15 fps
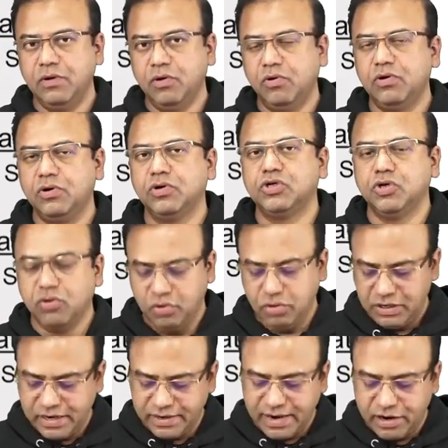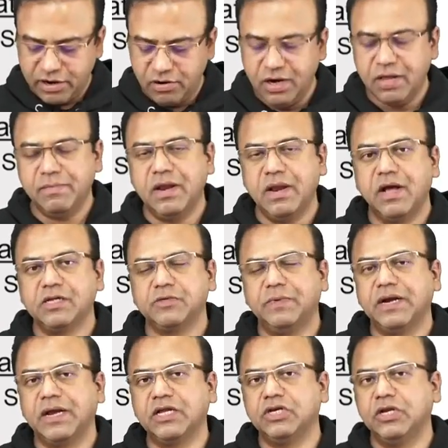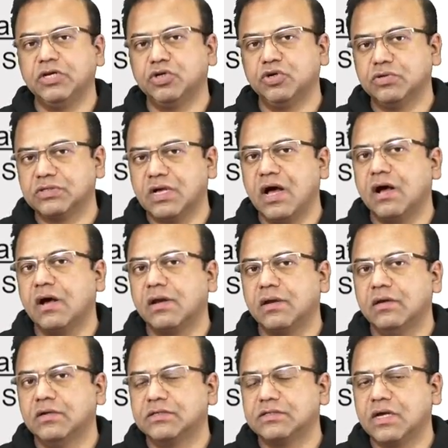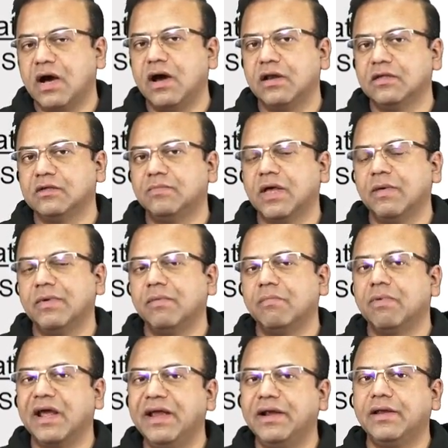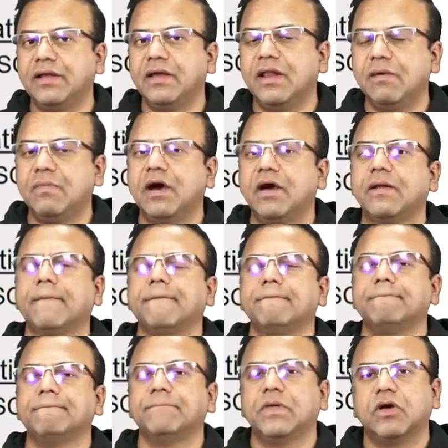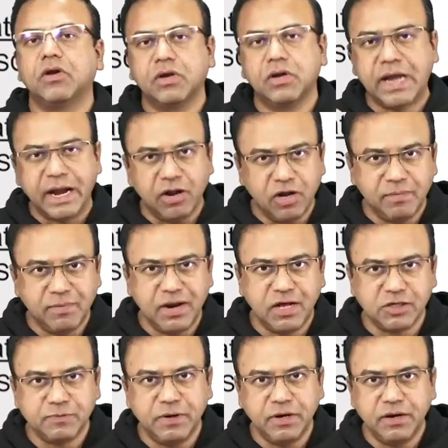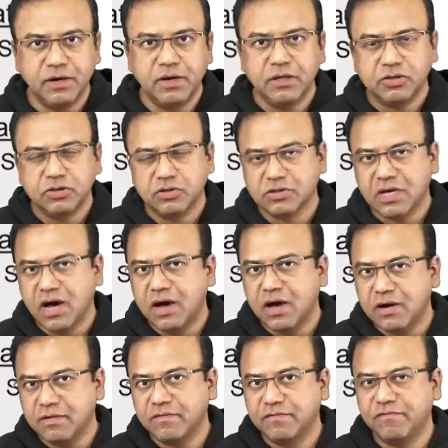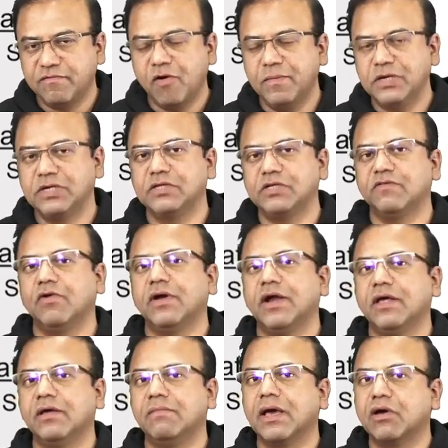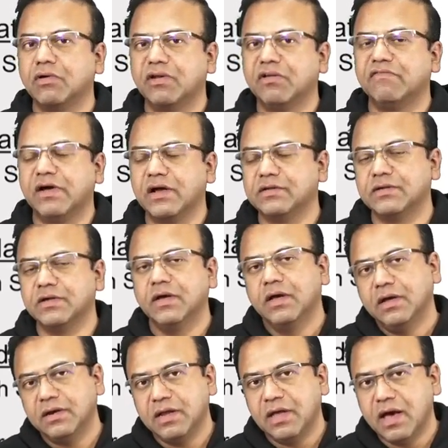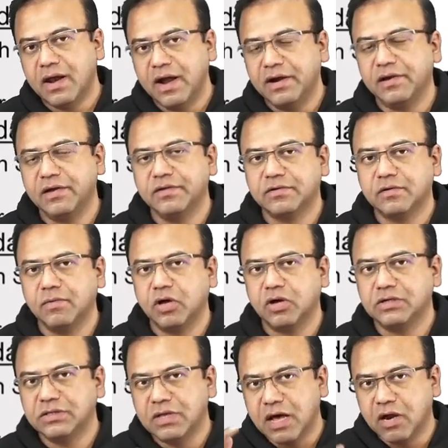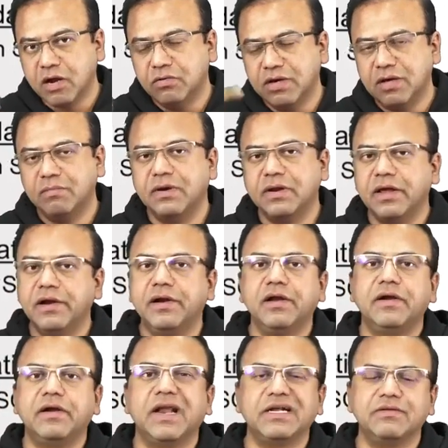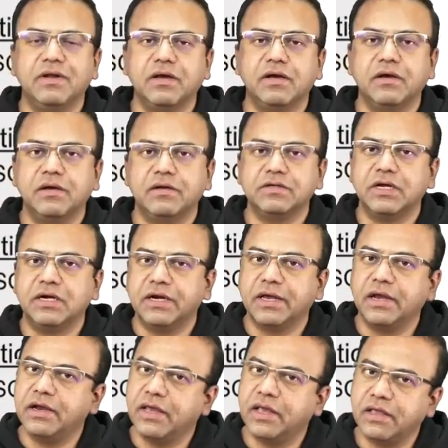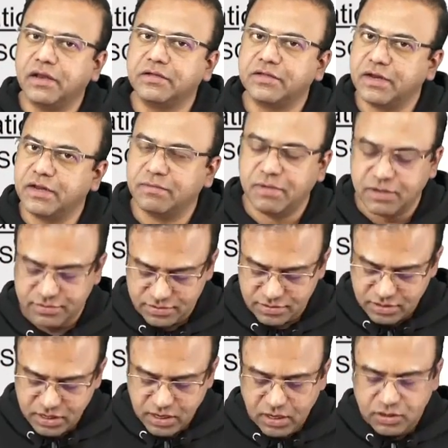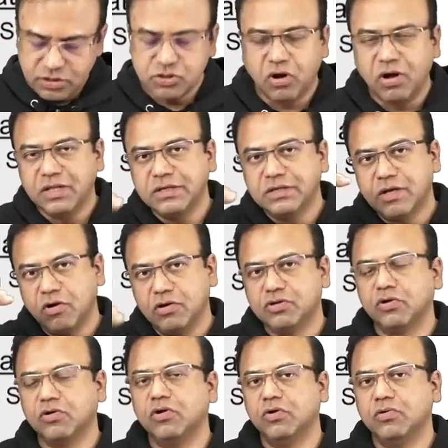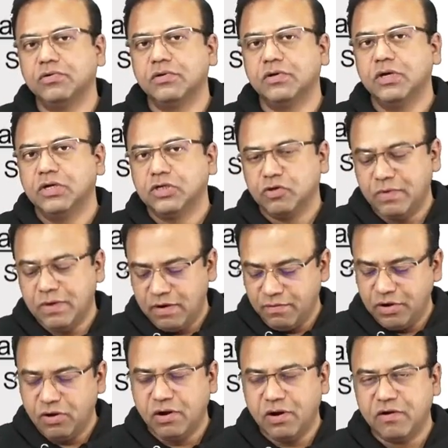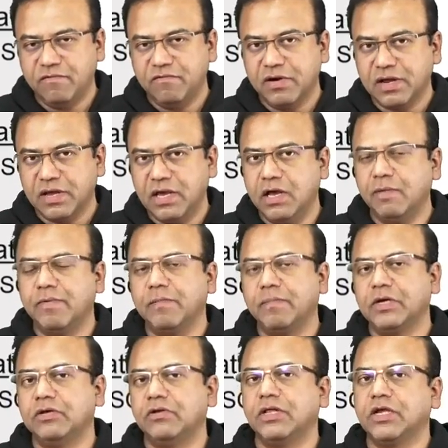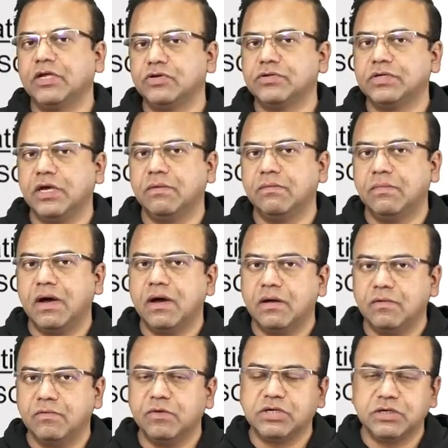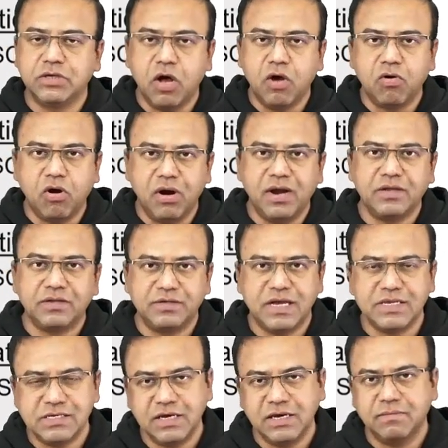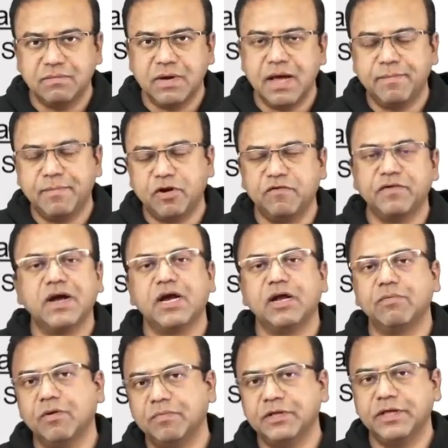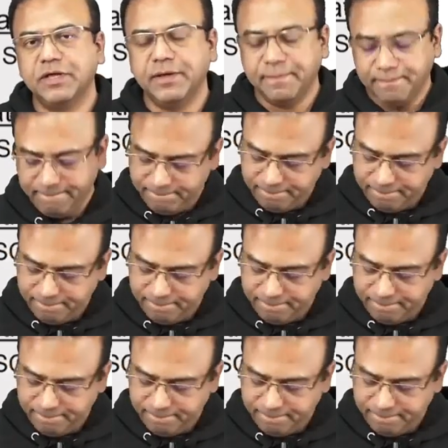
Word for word: known to show late gadolinium enhancement actually shows scar. Scar is becoming bright in MR on gadolinium enhancement. So scar formations if you are getting microinfarcts they are at risk because around them re-entry tracks will occur resulting in dangerous arrhythmias. So all these are also clues. So whenever you are working up a patient with HOCM which is now called as HCM hypertrophic cardiomyopathy